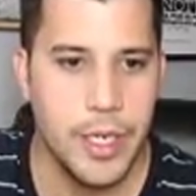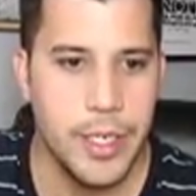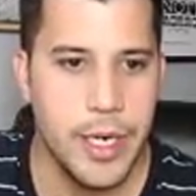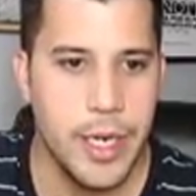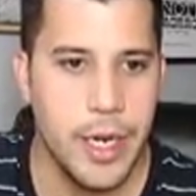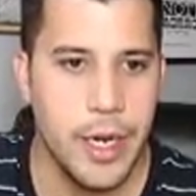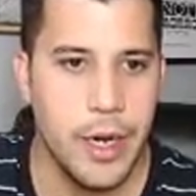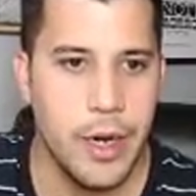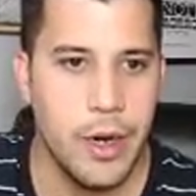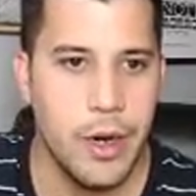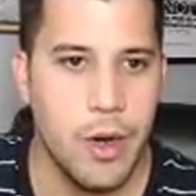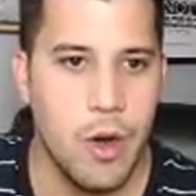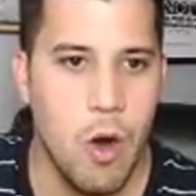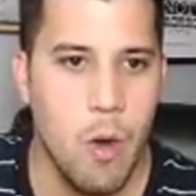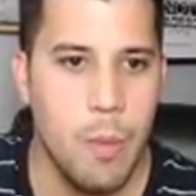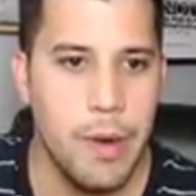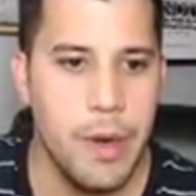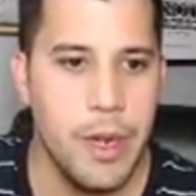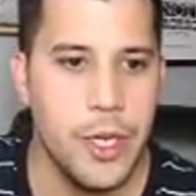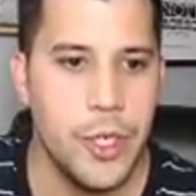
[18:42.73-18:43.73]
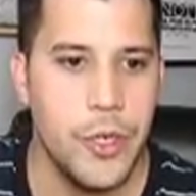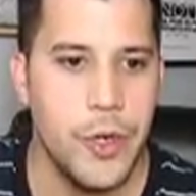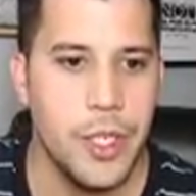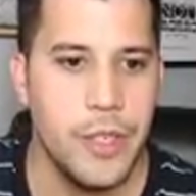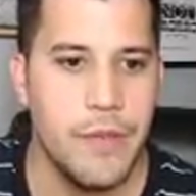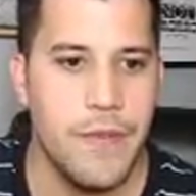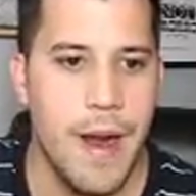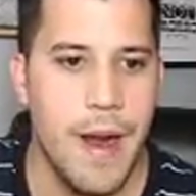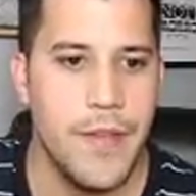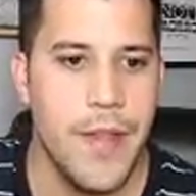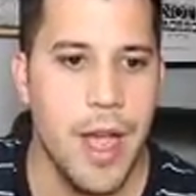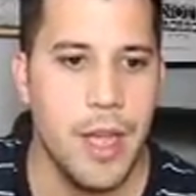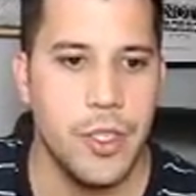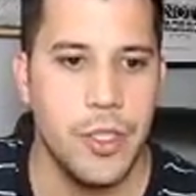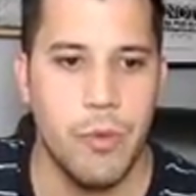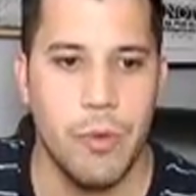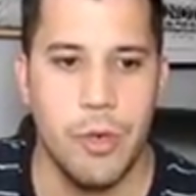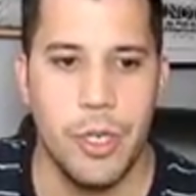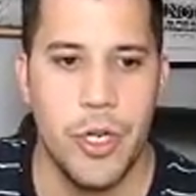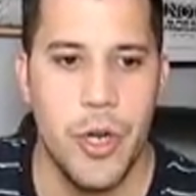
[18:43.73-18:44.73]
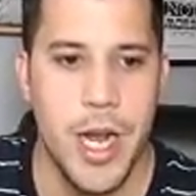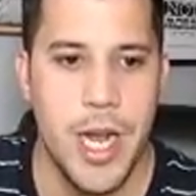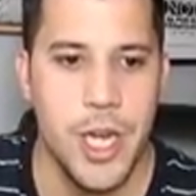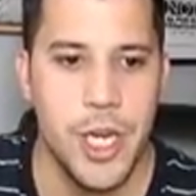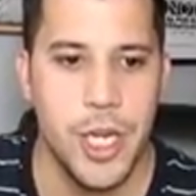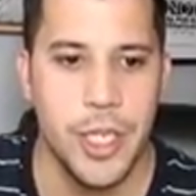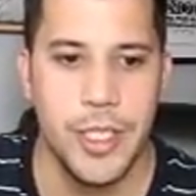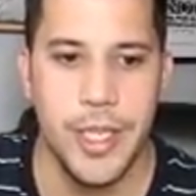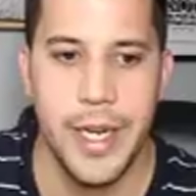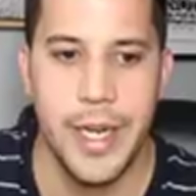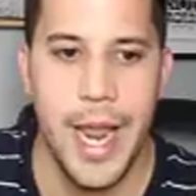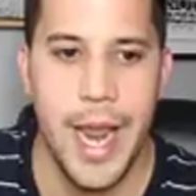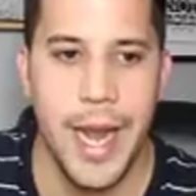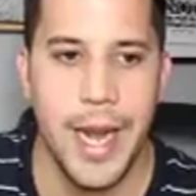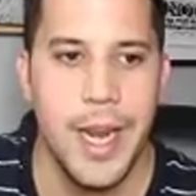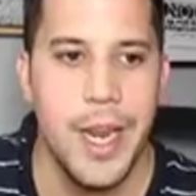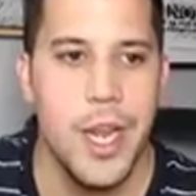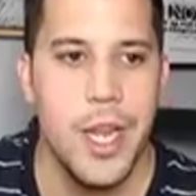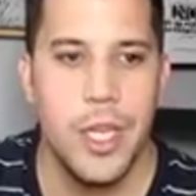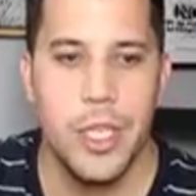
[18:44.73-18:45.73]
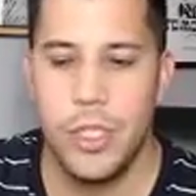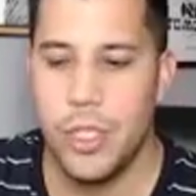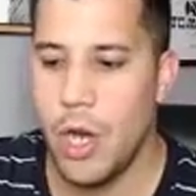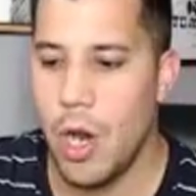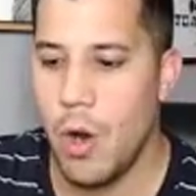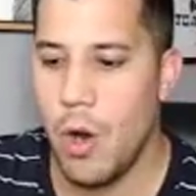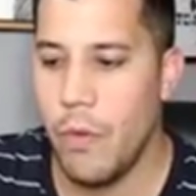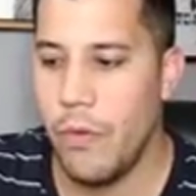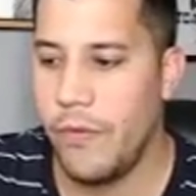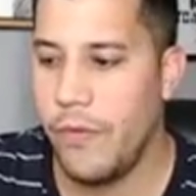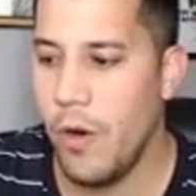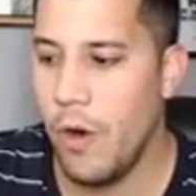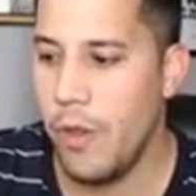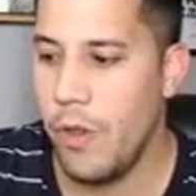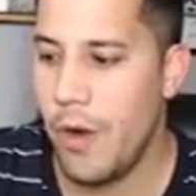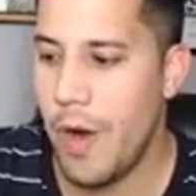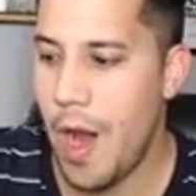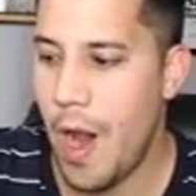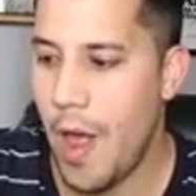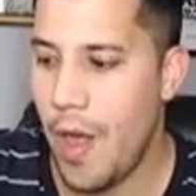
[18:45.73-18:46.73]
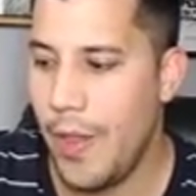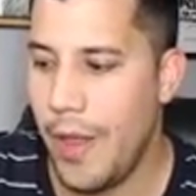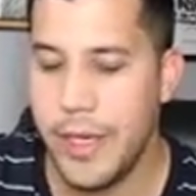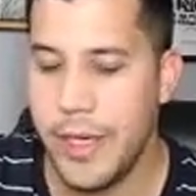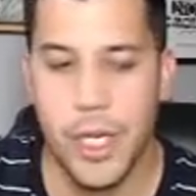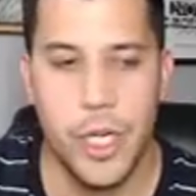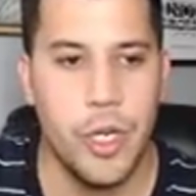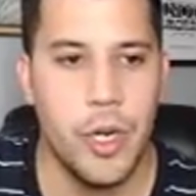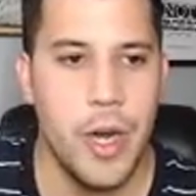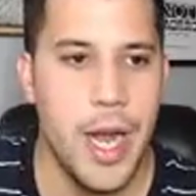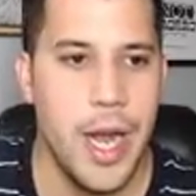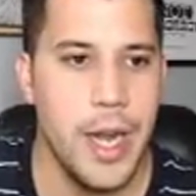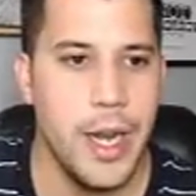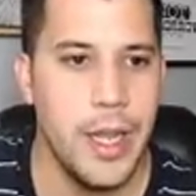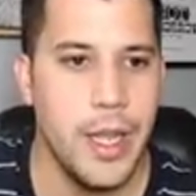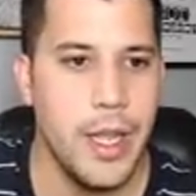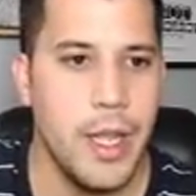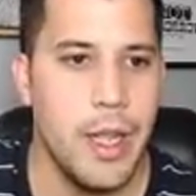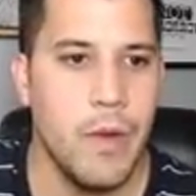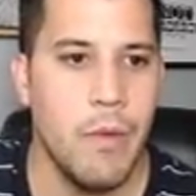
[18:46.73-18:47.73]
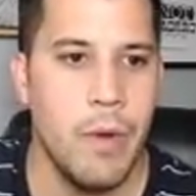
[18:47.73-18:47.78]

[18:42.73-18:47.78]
here, open interest, 5,000 were traded just today. So further out, I like to trade.